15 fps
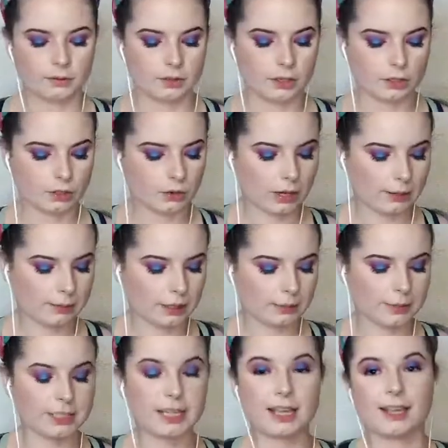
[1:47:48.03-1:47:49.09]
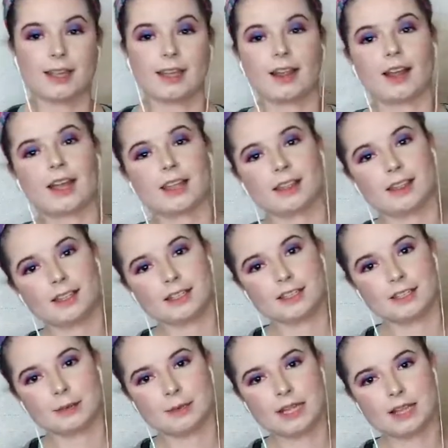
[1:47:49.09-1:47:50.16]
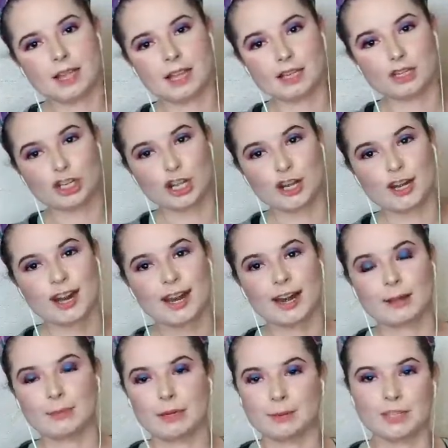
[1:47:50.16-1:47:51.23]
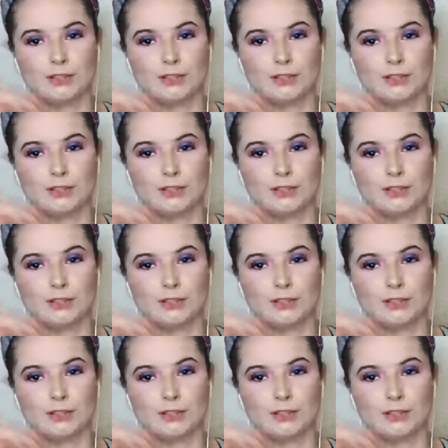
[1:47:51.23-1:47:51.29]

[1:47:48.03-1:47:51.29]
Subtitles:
So I'm going to be taking the simulation and I'm going to be